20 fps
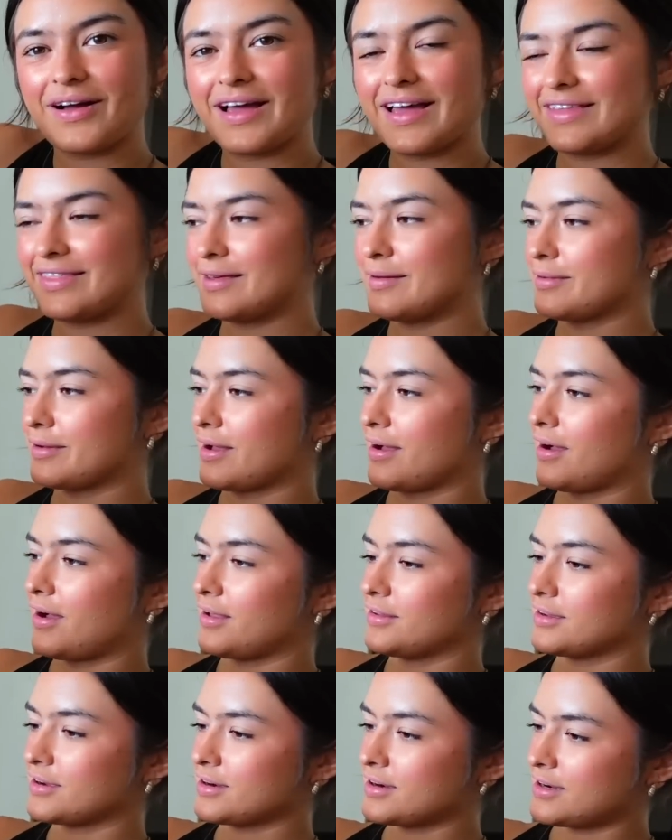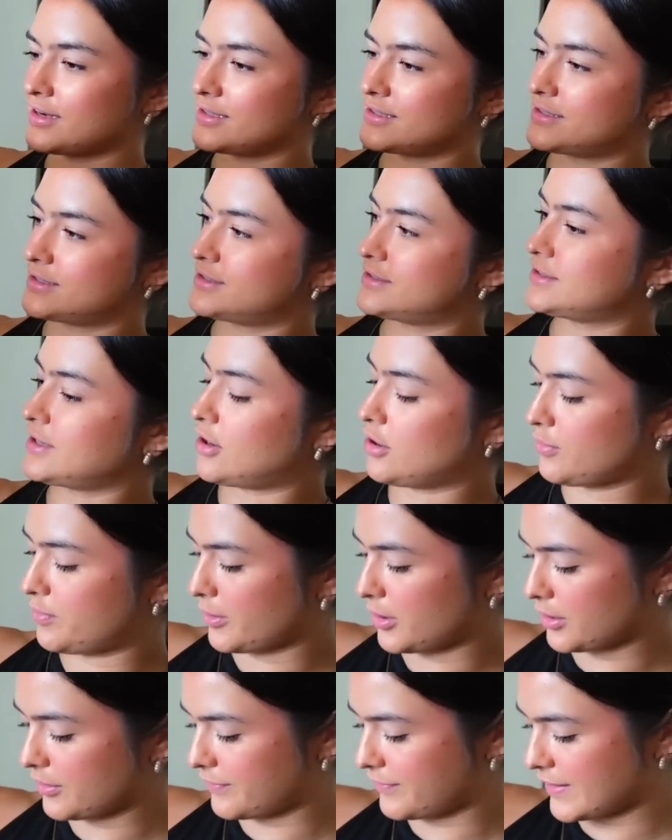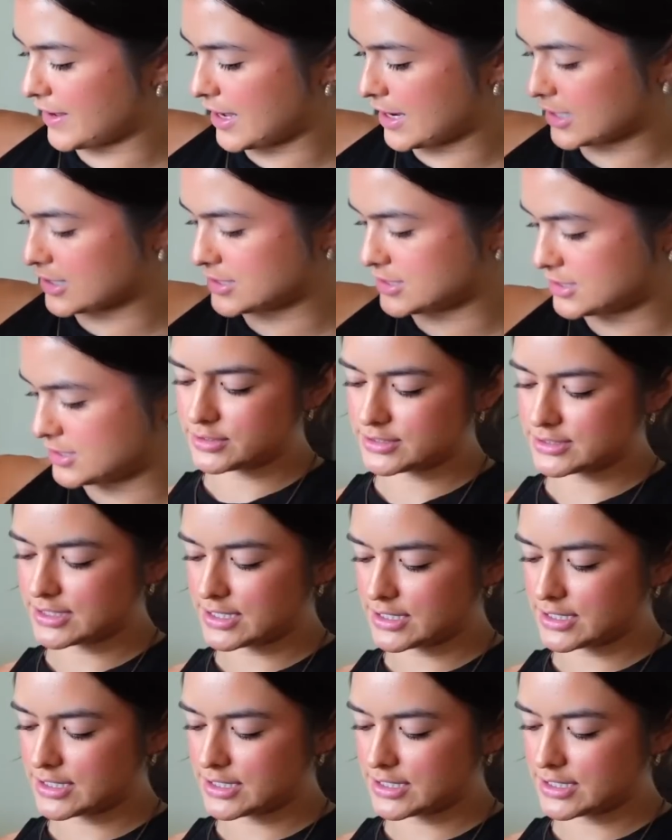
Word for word: And the color is so perfect.